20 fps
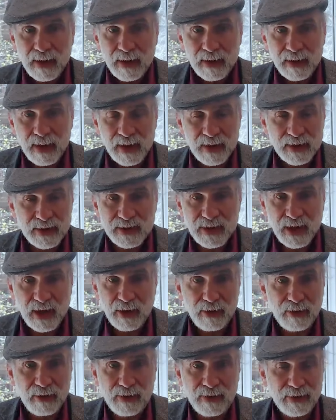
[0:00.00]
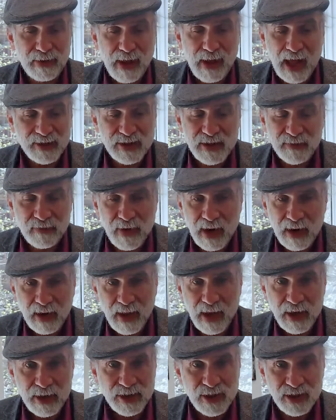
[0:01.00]
There's you know lots of
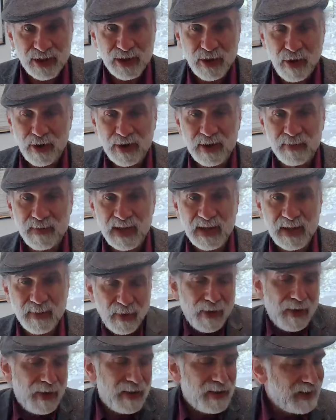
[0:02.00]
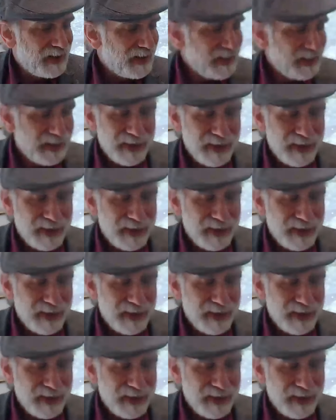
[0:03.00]
regulations. It's hard to meet them all.